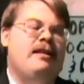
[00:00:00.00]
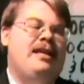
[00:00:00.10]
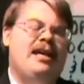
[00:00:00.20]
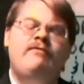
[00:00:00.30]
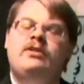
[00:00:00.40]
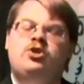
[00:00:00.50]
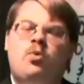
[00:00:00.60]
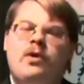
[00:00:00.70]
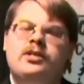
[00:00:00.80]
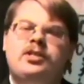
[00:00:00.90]
The
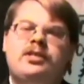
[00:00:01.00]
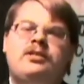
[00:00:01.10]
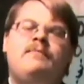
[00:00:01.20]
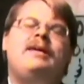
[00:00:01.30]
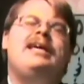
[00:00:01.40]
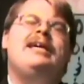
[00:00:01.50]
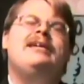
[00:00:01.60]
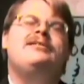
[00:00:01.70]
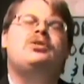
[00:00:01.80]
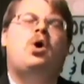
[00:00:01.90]
inventory system
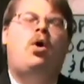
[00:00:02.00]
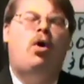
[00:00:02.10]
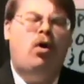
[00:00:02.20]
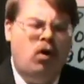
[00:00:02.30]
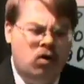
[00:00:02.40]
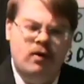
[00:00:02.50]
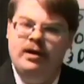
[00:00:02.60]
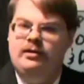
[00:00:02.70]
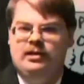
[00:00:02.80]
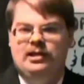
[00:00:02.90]
is
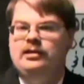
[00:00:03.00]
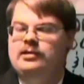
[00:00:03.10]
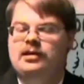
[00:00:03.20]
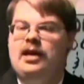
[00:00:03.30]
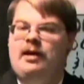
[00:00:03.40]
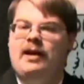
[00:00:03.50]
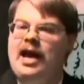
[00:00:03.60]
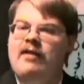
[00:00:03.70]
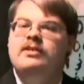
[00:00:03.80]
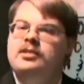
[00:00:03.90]
horrid in this game, and I
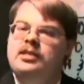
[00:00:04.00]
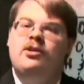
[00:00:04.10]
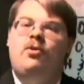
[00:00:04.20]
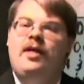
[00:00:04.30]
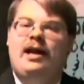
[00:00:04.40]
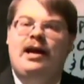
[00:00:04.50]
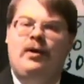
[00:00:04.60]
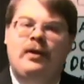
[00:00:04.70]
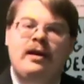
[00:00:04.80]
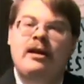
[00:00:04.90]
have to single that
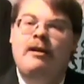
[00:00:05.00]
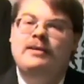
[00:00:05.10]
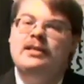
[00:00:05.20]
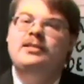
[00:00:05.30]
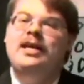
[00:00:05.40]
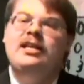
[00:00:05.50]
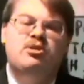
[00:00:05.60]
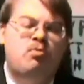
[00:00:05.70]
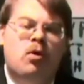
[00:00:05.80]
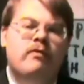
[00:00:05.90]
out. As I said,
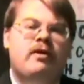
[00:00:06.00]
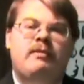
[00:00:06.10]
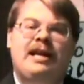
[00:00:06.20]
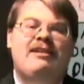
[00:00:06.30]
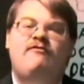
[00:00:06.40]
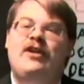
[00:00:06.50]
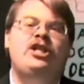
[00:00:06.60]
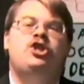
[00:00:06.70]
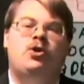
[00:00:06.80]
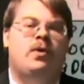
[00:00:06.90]
it's more of an
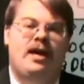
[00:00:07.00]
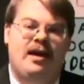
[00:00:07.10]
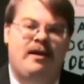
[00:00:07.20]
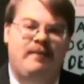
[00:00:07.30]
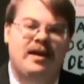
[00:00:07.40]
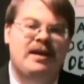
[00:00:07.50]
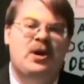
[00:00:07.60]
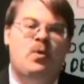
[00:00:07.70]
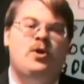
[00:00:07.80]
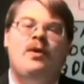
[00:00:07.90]
adventure game,
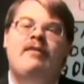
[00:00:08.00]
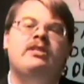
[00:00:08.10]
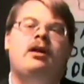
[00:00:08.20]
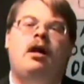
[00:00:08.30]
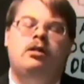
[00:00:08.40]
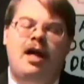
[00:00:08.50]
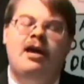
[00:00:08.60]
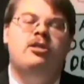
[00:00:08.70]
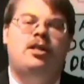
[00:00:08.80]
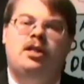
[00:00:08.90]
where you have to
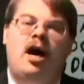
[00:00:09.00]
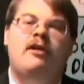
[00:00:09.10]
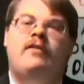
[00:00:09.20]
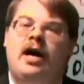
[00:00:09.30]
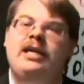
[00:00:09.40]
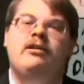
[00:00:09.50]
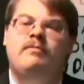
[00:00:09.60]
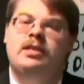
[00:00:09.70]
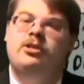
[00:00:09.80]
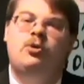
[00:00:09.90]
collect a lot of
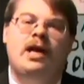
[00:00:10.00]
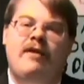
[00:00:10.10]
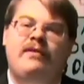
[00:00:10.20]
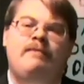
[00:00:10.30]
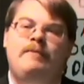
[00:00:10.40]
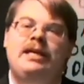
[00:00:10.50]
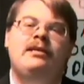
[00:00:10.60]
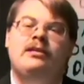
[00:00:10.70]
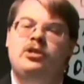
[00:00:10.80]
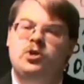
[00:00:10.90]
items that don't have an
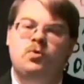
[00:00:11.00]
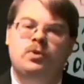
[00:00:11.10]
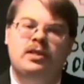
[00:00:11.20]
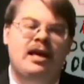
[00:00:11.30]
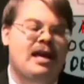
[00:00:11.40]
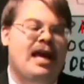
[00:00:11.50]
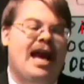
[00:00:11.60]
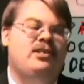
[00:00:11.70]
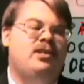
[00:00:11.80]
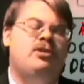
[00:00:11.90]
immediate use.
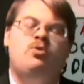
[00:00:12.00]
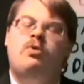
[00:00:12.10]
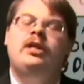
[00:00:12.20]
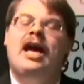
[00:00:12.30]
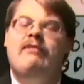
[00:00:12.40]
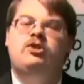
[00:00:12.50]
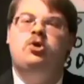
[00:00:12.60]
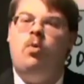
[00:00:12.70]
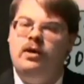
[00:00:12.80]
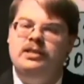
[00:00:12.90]
And since you only have
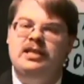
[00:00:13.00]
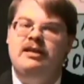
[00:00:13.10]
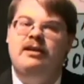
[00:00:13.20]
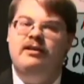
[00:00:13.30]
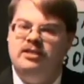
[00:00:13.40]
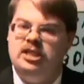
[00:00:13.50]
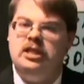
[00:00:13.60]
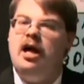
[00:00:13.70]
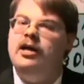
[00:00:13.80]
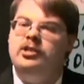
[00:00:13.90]
20
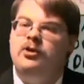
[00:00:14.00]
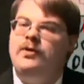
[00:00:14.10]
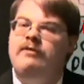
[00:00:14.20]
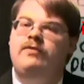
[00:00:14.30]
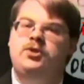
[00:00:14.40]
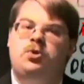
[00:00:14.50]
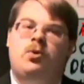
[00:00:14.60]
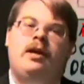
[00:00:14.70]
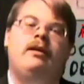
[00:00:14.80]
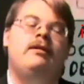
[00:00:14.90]
slots in your
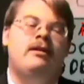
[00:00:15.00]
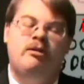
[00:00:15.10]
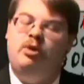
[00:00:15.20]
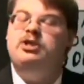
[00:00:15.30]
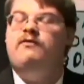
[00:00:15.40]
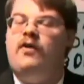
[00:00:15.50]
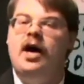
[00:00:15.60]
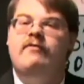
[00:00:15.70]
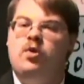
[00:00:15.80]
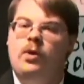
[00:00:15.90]
inventory, plus
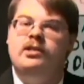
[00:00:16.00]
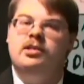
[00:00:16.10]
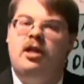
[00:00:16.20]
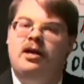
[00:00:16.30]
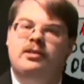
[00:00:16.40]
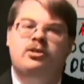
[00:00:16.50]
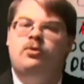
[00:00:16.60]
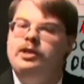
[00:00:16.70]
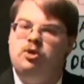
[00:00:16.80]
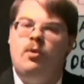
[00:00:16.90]
5 quick slots, that's
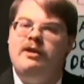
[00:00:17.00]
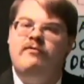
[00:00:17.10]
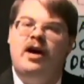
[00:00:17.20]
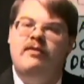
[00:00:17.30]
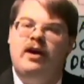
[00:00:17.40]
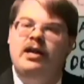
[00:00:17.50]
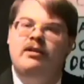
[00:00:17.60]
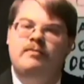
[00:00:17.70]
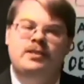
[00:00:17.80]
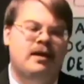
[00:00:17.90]
only 25
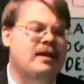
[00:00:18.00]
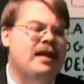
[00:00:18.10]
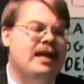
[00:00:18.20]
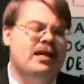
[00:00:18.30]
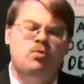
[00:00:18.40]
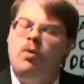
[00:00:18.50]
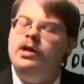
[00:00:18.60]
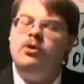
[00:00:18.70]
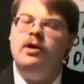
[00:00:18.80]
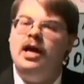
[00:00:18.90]
items, guess
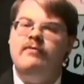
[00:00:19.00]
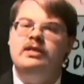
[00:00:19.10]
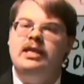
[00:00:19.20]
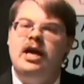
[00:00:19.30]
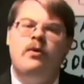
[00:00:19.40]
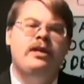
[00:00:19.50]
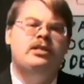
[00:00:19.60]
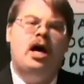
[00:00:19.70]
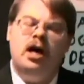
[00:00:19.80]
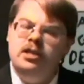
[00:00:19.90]
what? You're going to have to carry
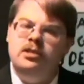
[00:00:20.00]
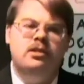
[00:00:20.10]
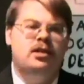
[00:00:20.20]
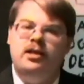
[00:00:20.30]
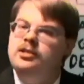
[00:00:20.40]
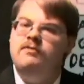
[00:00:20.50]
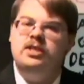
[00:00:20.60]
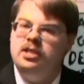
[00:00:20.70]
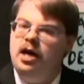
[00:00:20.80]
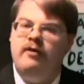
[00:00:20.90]
tons and tons of
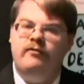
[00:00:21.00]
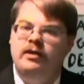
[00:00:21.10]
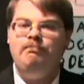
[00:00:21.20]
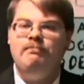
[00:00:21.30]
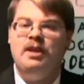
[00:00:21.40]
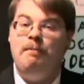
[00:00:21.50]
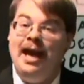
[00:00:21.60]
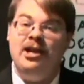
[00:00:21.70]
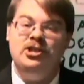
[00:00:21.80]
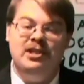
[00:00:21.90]
stuff.
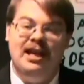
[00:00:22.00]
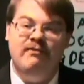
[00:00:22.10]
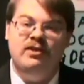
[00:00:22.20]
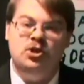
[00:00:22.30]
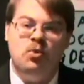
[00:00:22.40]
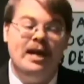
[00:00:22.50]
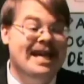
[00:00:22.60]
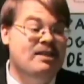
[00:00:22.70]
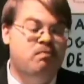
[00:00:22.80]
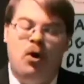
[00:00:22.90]
Managing the inventory
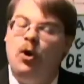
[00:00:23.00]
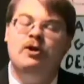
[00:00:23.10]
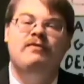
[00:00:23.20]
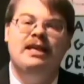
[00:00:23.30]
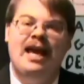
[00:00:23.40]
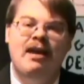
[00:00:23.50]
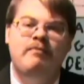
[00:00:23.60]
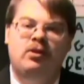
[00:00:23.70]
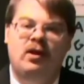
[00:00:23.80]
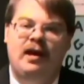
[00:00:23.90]
is part of the
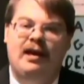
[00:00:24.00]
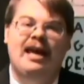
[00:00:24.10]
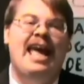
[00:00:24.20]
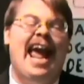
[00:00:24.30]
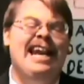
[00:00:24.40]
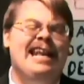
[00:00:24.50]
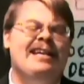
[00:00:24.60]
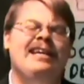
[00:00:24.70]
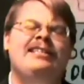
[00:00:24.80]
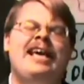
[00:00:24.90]
gameplay, and
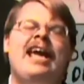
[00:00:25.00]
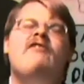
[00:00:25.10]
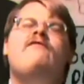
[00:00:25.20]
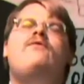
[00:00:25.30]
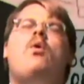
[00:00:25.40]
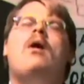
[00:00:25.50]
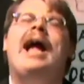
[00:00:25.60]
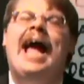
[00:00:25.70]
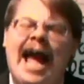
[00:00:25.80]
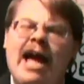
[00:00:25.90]
it can take
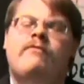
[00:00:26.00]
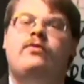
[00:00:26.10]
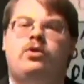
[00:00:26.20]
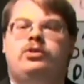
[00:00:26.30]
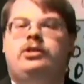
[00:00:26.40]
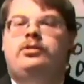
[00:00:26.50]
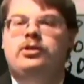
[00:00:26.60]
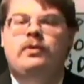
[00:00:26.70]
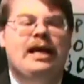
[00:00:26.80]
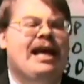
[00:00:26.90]
forever to do it,